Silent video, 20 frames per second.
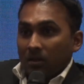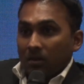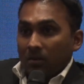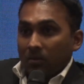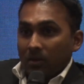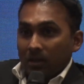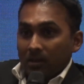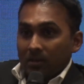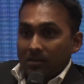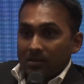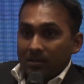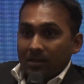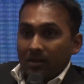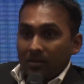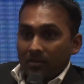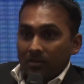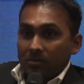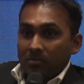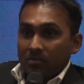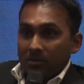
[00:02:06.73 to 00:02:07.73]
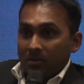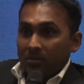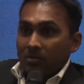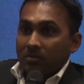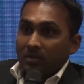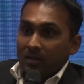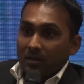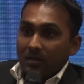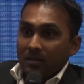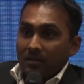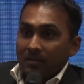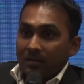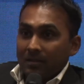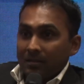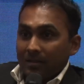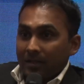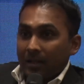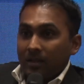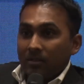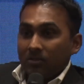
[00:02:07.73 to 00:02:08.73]
What this country is producing is
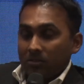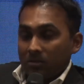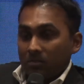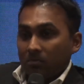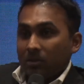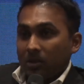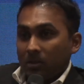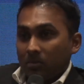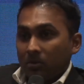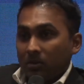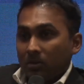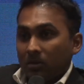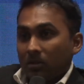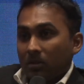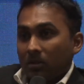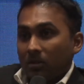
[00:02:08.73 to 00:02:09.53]
intelligent people.